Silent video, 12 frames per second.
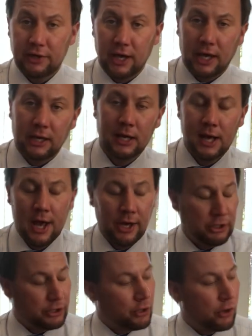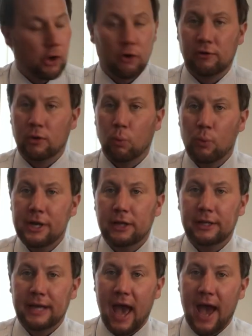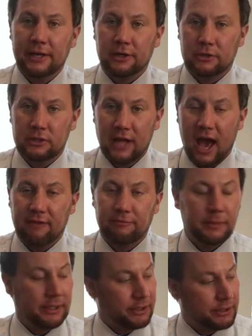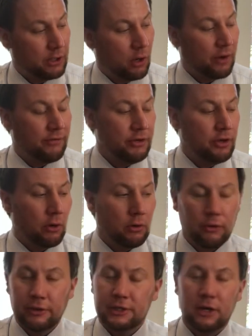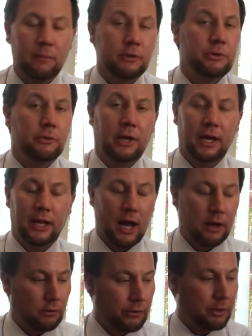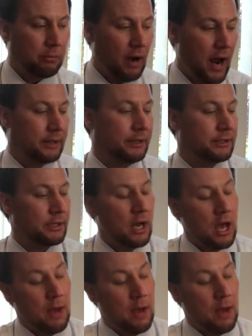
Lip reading: You should be going over it weekly at your staff meeting. So if you don't know these numbers, you cannot grow your practice.